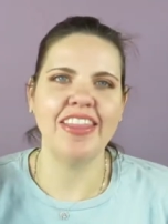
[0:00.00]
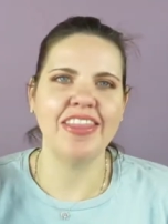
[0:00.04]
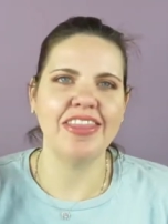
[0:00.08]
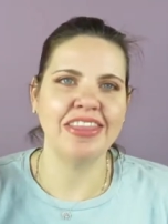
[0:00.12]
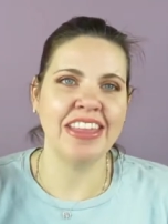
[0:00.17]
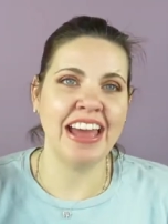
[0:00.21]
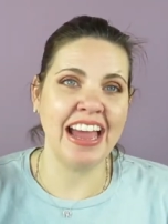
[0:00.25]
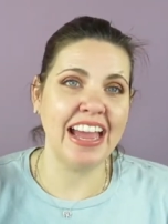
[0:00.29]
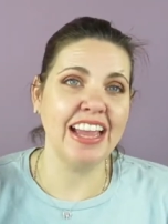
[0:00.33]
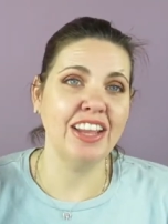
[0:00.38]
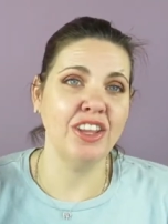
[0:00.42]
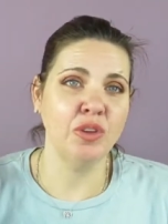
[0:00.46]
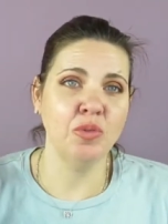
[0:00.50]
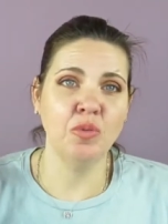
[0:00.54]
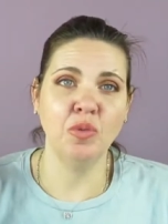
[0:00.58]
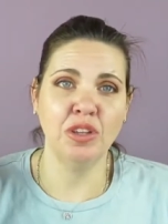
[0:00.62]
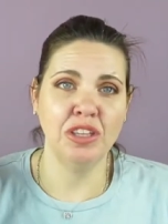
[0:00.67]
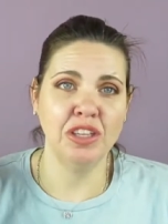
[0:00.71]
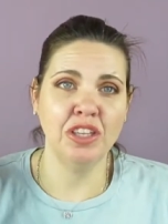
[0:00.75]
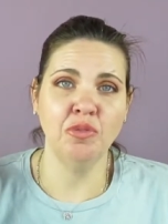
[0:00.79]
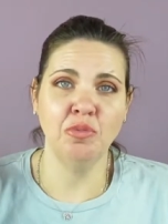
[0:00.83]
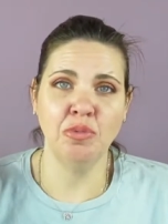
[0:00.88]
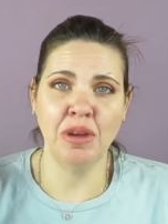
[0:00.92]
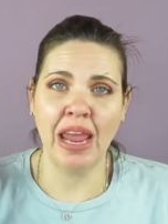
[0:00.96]
That, you,
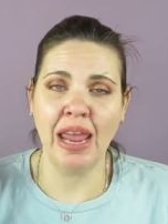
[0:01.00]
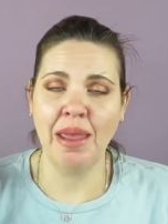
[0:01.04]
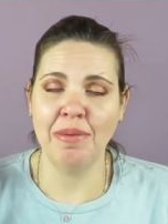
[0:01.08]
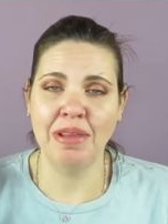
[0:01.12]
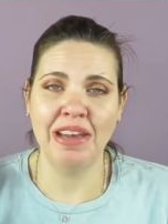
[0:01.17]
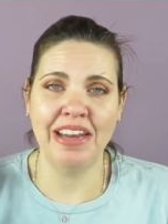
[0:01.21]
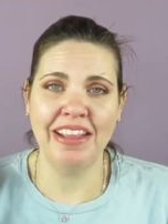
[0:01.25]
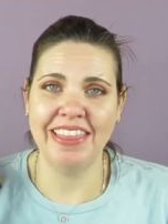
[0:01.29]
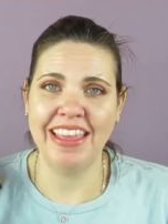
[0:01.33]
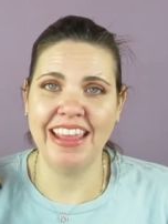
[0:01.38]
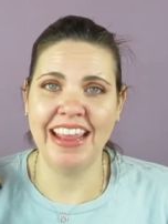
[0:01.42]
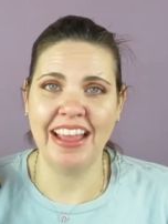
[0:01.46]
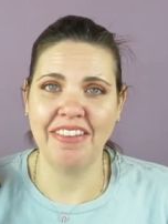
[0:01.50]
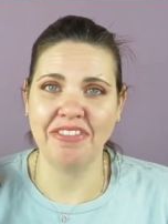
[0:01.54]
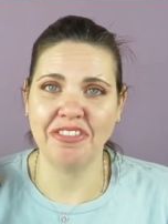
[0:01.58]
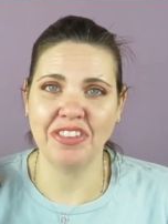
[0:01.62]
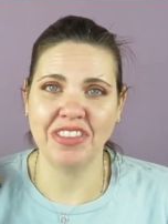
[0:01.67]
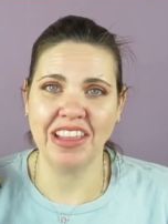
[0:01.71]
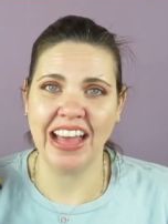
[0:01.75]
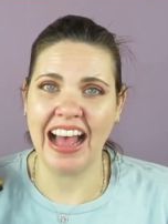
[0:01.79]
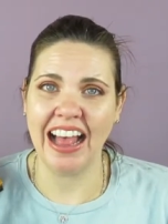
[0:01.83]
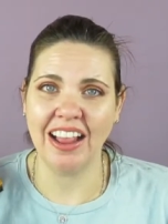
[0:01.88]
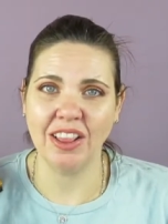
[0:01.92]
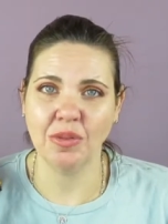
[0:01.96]
you name anything after
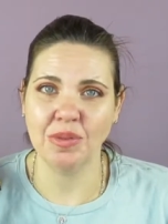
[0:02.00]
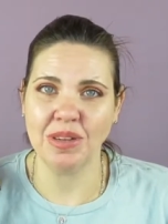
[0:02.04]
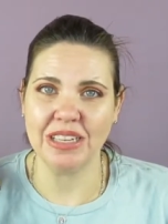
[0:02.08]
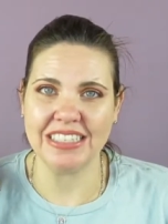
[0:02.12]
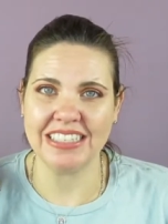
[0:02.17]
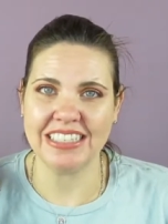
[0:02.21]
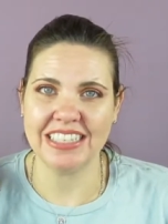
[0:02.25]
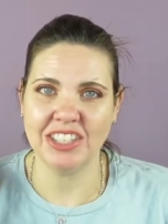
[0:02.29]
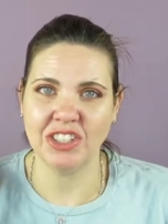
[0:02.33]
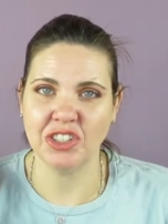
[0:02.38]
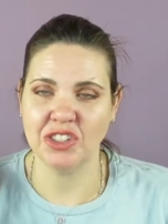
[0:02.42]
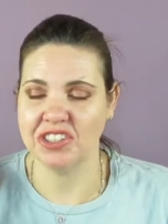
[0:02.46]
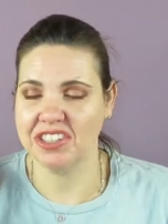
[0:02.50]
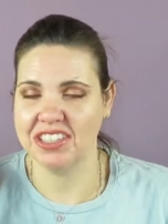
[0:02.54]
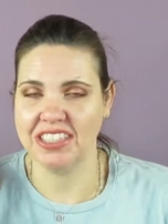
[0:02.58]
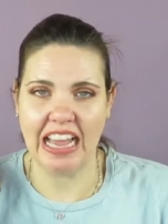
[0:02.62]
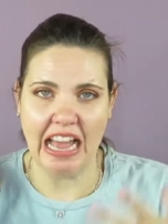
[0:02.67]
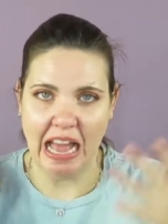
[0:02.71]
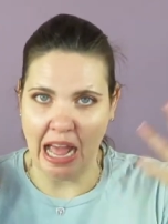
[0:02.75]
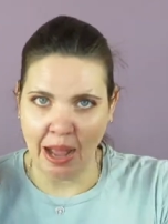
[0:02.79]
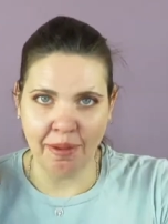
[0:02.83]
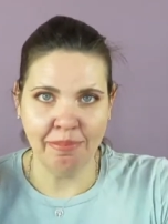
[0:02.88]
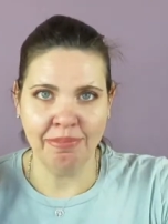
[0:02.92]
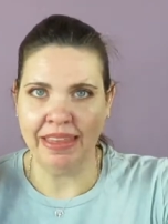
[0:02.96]
the Halliwell sisters,
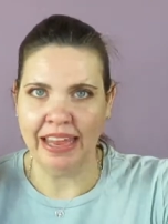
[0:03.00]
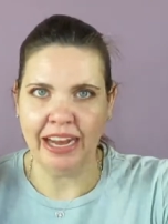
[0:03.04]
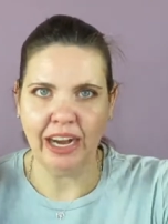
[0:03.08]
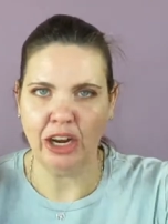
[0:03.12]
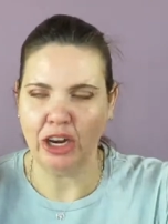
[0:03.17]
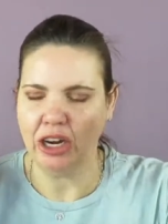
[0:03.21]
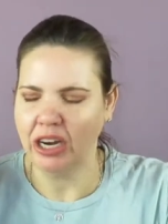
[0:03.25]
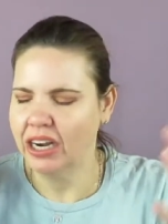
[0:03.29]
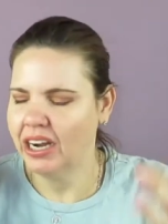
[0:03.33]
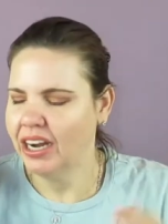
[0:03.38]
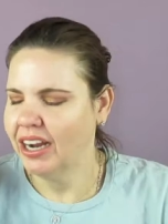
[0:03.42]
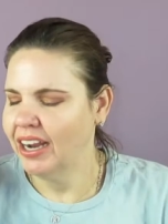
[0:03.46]
I'm there.